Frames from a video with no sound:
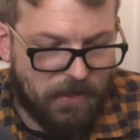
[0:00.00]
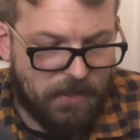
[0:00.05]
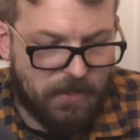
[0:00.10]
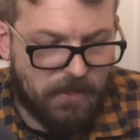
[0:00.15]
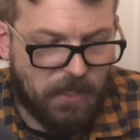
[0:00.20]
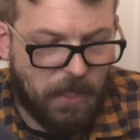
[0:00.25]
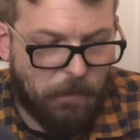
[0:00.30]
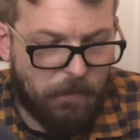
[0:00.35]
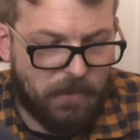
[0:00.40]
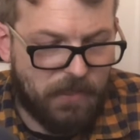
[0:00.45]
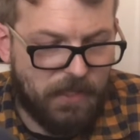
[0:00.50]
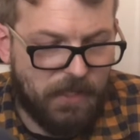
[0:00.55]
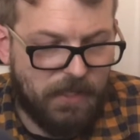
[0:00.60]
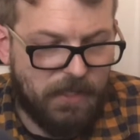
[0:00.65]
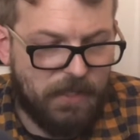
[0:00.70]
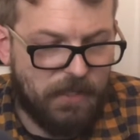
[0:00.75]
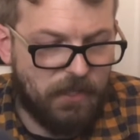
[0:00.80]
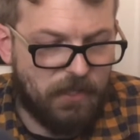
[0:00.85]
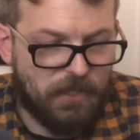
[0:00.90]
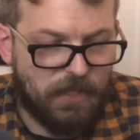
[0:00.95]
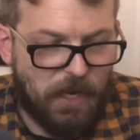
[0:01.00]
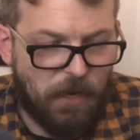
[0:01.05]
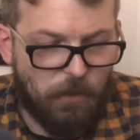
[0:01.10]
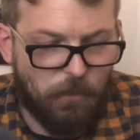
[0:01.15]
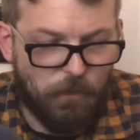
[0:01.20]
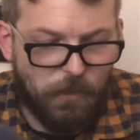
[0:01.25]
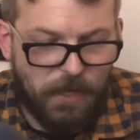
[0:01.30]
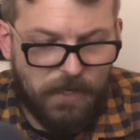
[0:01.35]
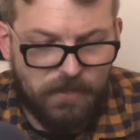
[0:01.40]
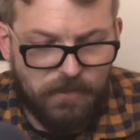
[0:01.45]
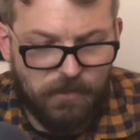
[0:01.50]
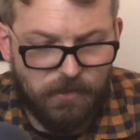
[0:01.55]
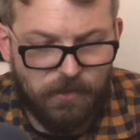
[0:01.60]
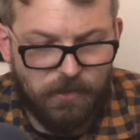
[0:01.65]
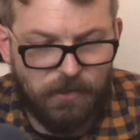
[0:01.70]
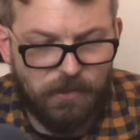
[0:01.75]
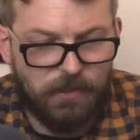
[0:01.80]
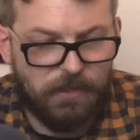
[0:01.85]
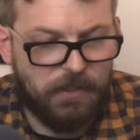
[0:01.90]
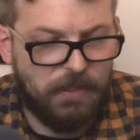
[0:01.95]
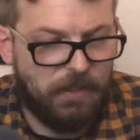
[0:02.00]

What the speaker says: Sabatini just out-wrestled.